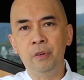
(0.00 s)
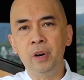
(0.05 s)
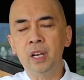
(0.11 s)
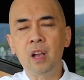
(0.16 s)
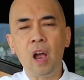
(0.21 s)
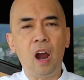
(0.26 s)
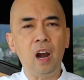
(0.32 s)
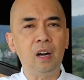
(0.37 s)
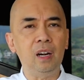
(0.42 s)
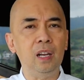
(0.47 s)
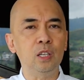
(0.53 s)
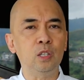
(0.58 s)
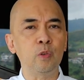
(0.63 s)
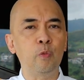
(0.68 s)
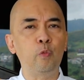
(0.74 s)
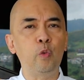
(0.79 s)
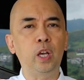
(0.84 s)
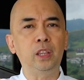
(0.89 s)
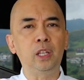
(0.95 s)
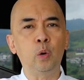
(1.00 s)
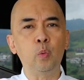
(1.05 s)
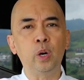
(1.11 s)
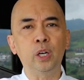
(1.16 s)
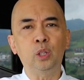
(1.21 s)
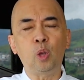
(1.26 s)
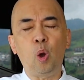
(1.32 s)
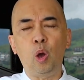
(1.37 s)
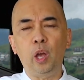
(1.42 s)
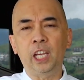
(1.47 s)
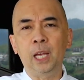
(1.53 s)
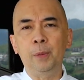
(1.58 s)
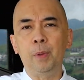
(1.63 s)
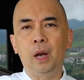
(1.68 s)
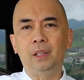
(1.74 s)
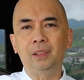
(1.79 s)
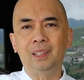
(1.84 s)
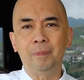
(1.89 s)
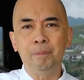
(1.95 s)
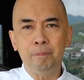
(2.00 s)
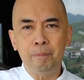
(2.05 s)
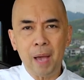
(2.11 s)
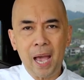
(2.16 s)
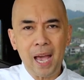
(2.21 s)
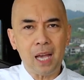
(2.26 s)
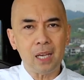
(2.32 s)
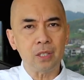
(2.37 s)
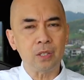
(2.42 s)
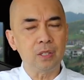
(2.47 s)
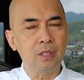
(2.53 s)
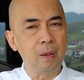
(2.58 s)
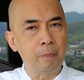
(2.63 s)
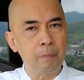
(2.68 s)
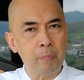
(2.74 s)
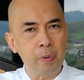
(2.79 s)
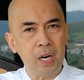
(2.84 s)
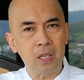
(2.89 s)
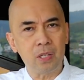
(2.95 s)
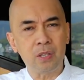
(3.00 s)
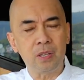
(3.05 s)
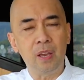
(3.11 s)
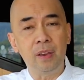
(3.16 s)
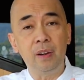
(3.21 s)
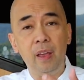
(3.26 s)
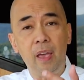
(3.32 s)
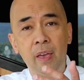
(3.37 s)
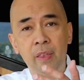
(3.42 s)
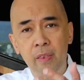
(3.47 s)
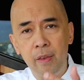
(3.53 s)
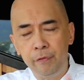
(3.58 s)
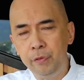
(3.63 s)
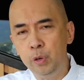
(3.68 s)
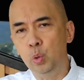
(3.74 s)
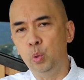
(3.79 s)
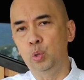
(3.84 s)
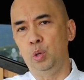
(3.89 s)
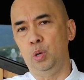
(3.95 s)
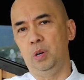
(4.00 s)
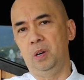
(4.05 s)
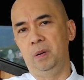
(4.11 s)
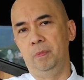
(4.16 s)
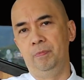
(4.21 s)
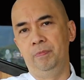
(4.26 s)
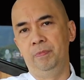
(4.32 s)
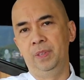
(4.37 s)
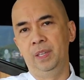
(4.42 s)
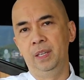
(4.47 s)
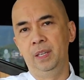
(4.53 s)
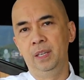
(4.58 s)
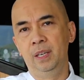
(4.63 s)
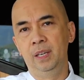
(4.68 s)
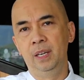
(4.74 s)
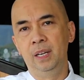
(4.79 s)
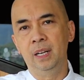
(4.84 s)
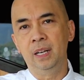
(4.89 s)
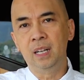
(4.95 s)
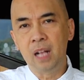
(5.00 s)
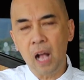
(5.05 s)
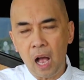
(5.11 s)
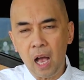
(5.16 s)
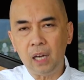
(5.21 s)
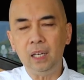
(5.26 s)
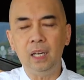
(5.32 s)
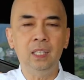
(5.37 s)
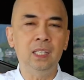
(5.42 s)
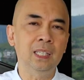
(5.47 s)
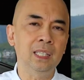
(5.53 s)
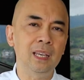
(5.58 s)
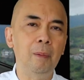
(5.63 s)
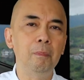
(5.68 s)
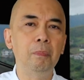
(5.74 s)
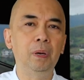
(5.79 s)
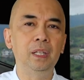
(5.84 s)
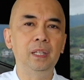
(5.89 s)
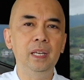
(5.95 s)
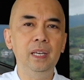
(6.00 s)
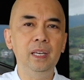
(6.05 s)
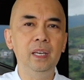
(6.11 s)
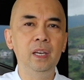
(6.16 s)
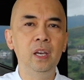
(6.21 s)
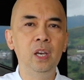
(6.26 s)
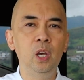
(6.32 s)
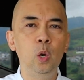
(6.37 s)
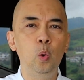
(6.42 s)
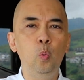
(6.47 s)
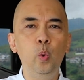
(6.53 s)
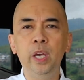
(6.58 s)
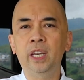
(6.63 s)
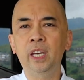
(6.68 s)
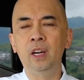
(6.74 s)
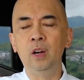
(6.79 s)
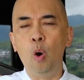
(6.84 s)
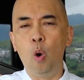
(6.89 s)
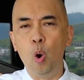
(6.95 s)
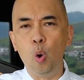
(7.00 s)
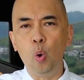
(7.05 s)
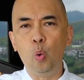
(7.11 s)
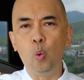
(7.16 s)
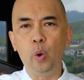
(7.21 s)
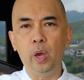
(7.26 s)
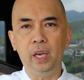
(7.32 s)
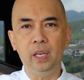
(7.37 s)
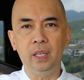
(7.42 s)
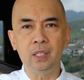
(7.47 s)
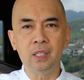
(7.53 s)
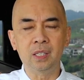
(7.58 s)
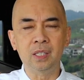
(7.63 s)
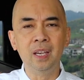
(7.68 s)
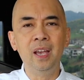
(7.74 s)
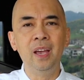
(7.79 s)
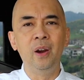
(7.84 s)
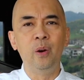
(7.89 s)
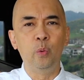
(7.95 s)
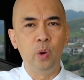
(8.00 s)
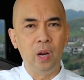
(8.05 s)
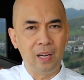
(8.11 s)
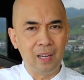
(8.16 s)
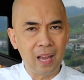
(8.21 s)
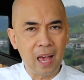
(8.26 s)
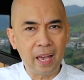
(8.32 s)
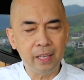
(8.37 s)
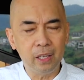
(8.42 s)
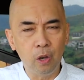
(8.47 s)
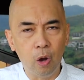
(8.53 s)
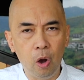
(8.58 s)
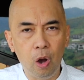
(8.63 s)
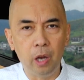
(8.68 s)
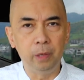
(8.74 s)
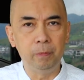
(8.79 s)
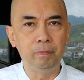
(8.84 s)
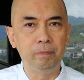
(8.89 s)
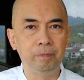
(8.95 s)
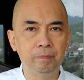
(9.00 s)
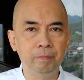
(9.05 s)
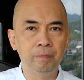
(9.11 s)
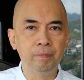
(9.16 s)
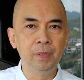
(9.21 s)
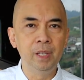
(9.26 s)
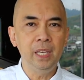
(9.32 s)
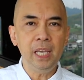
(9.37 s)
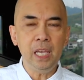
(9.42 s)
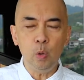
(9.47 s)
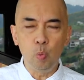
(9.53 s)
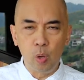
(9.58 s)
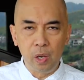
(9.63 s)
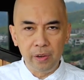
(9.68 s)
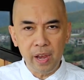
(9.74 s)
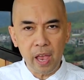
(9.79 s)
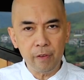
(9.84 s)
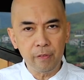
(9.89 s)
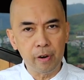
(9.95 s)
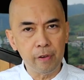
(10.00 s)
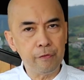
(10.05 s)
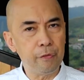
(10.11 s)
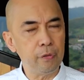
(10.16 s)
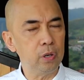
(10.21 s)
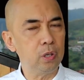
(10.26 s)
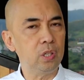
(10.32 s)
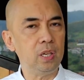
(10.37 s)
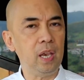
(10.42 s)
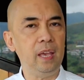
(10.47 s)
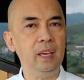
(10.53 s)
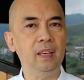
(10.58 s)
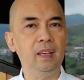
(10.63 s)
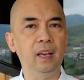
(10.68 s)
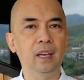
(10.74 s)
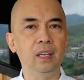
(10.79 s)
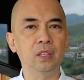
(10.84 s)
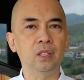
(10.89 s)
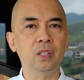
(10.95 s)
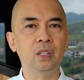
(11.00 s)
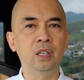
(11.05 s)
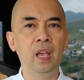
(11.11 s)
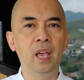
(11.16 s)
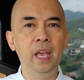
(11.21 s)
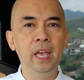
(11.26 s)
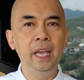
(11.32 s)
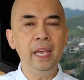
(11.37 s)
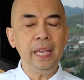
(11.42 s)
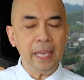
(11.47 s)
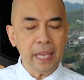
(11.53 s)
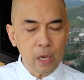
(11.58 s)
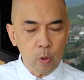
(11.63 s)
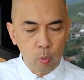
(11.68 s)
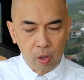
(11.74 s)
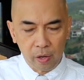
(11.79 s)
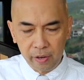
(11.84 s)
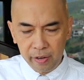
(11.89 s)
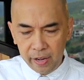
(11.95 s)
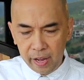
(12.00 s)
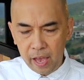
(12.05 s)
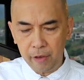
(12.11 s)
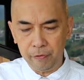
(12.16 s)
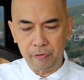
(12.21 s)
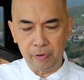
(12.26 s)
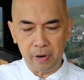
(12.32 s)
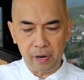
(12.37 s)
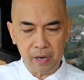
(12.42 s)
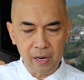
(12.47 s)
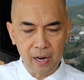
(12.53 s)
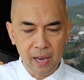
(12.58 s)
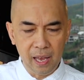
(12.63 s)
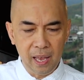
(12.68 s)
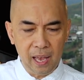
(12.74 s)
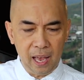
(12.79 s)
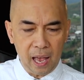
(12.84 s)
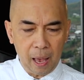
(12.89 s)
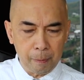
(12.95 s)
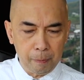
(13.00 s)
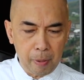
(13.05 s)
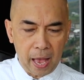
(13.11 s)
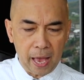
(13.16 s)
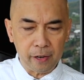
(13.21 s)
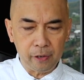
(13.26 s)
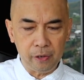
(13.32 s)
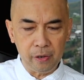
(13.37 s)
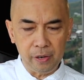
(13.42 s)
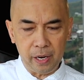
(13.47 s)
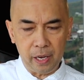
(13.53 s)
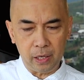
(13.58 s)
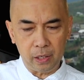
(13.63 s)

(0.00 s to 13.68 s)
regardless of whether we're talking about the past, the present, and the future. God is somebody we can always rely on. He will never forsake us. He will never abandon